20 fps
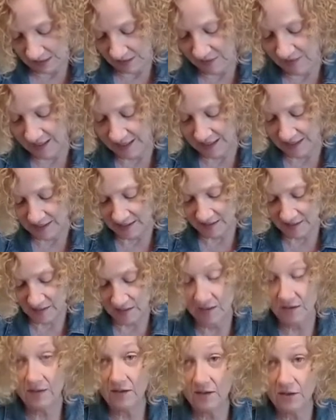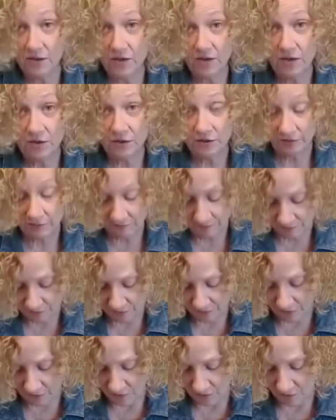thickness for
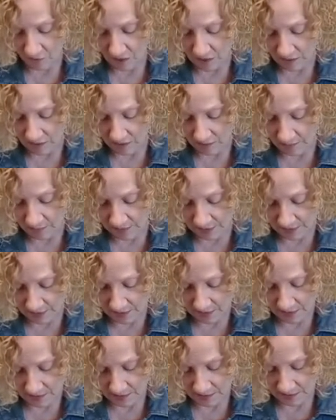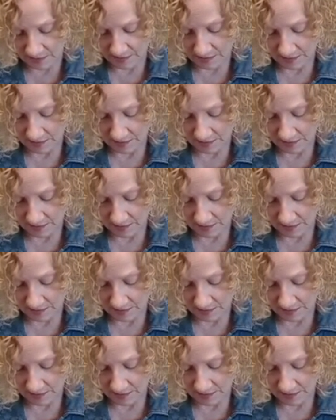the whole octopus.